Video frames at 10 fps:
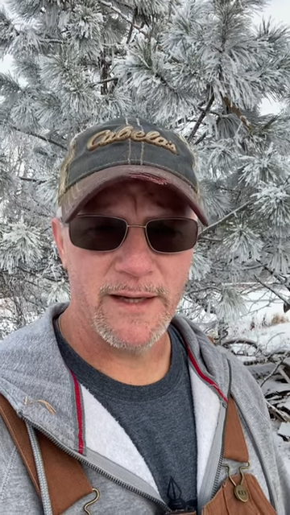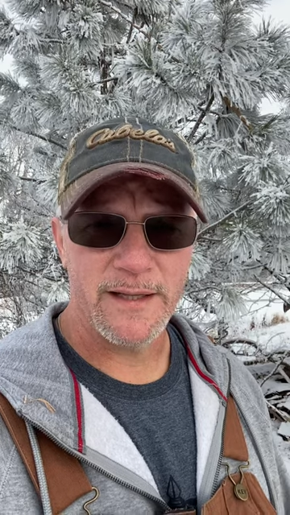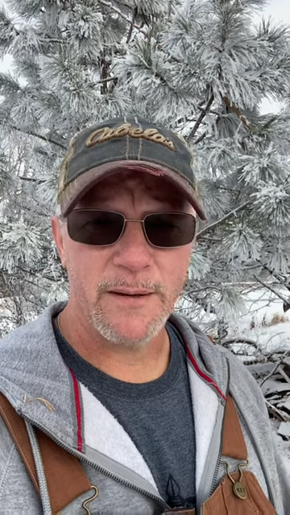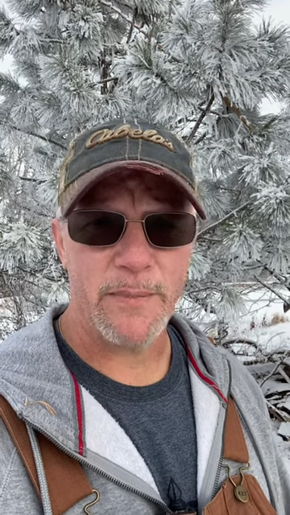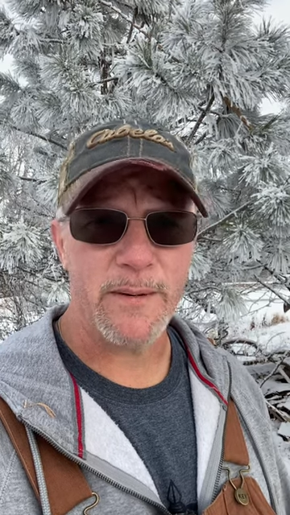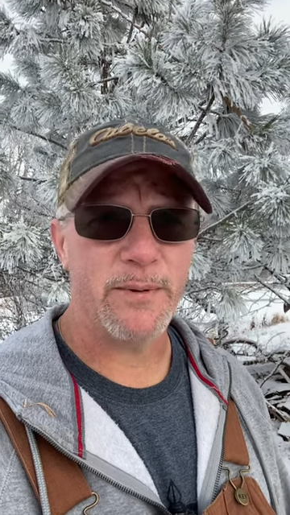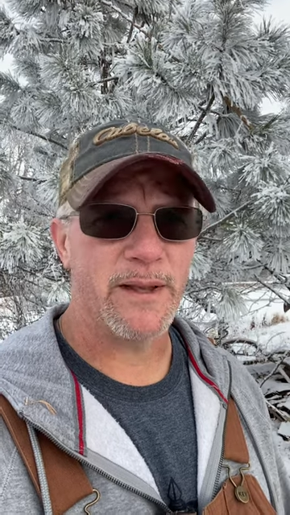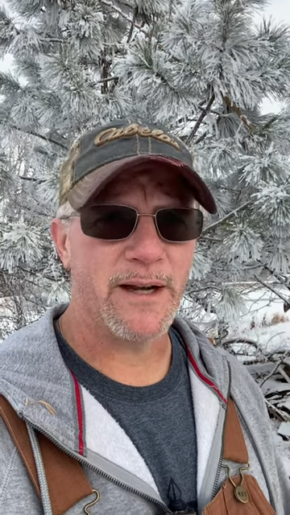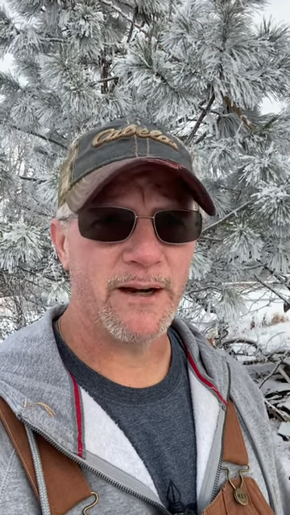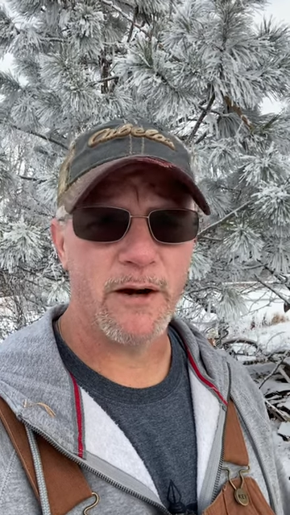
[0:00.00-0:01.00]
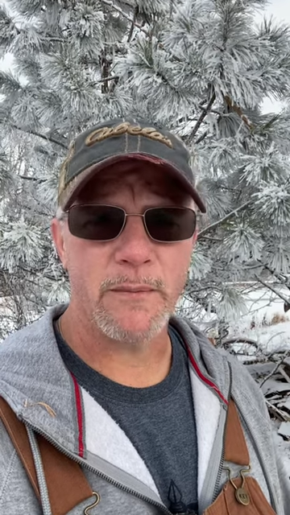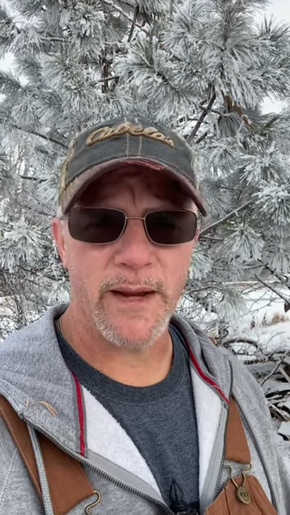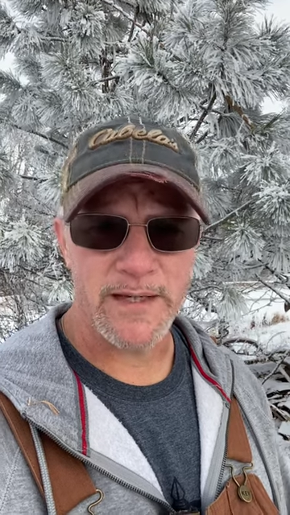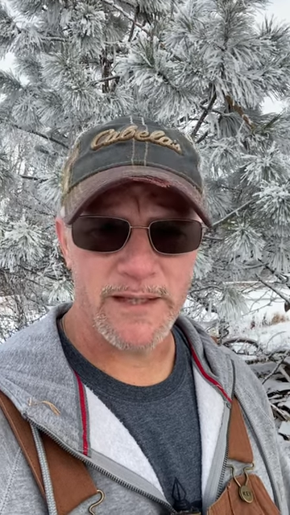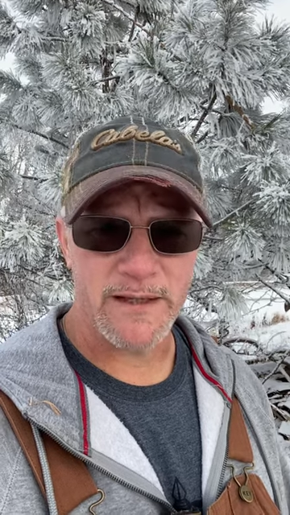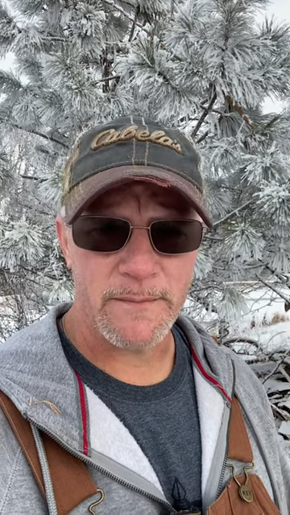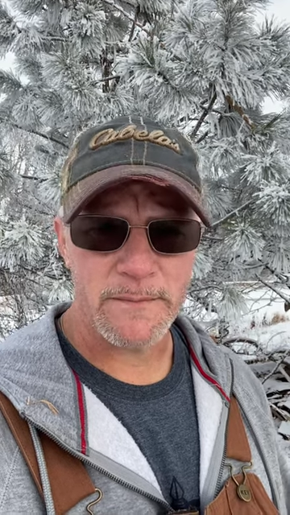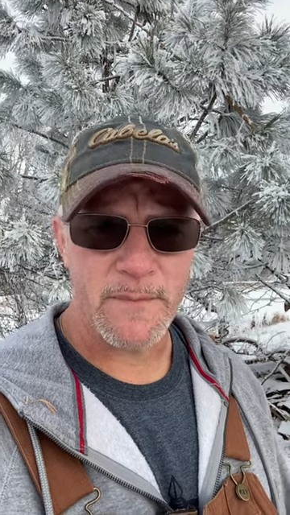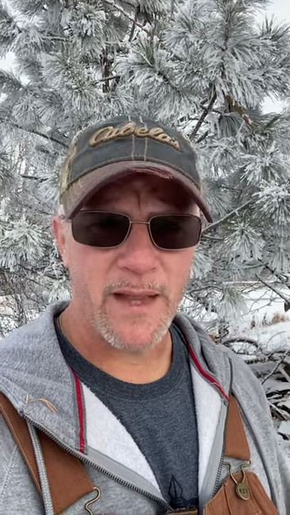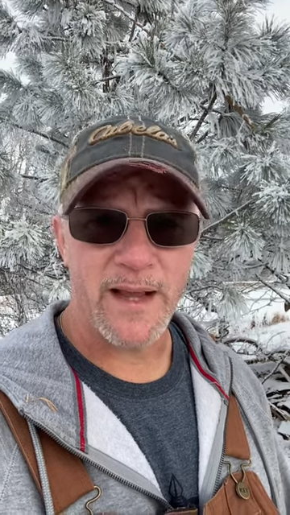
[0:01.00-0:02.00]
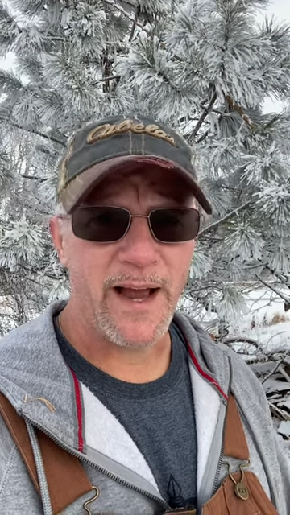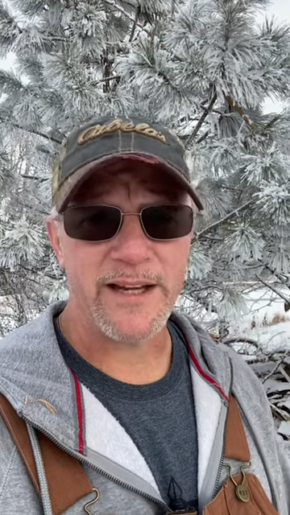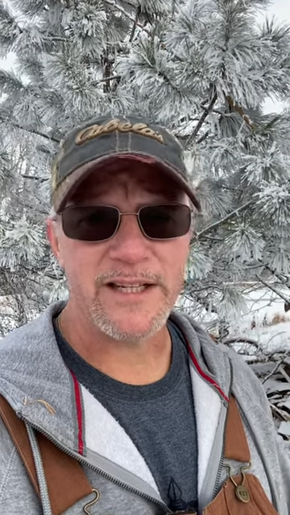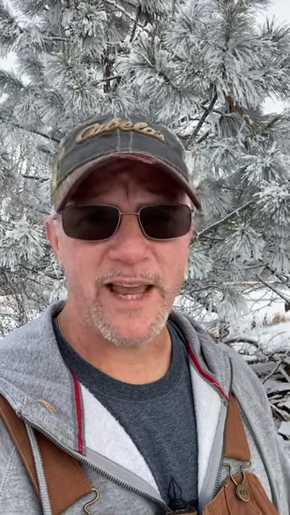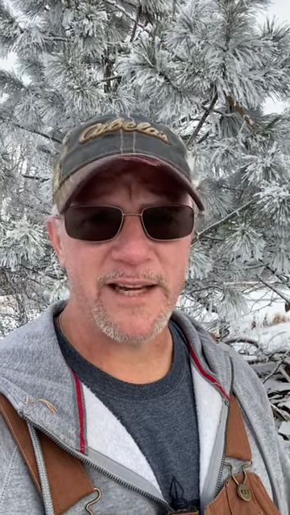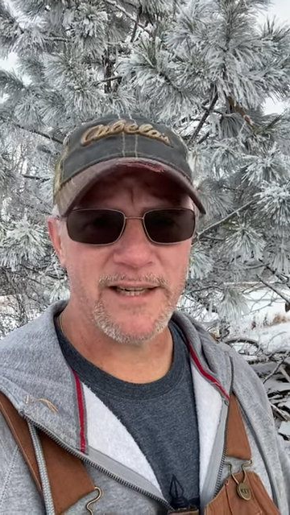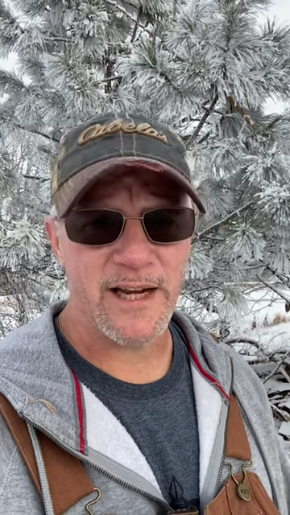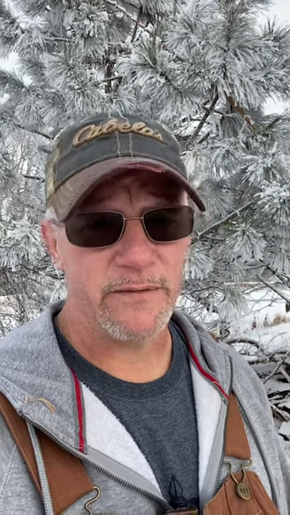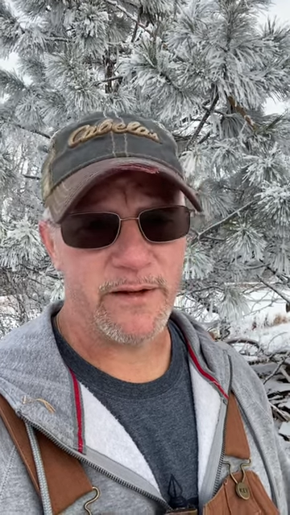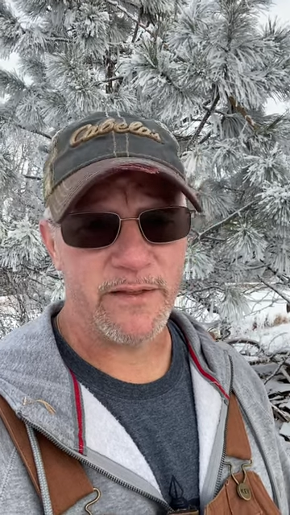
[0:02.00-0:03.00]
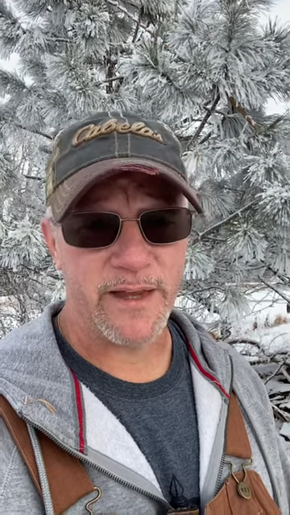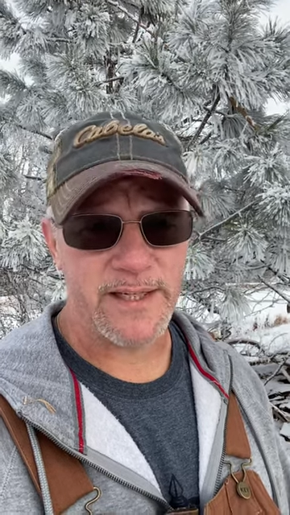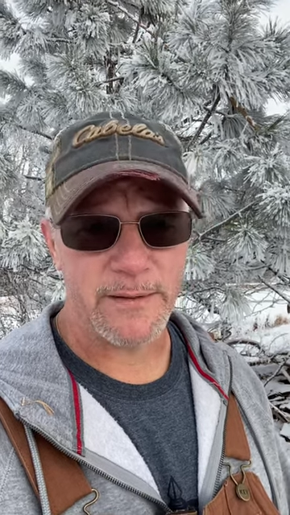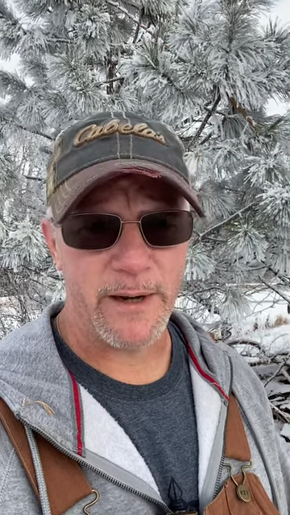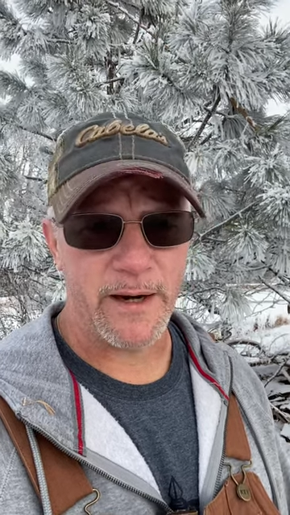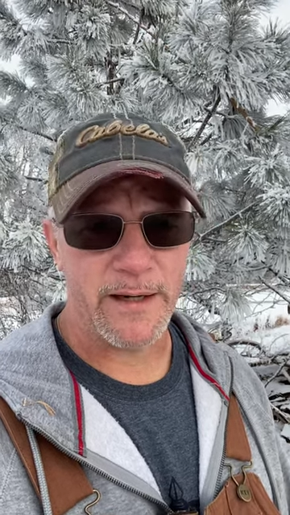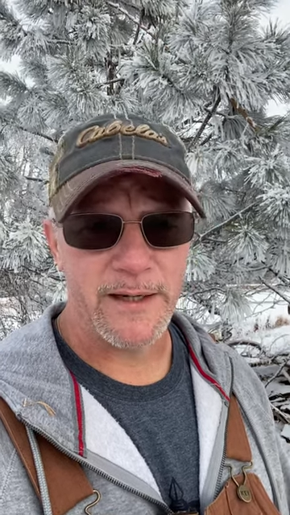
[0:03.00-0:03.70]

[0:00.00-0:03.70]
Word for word: the people in it are amazing. I just can't say enough good things about it.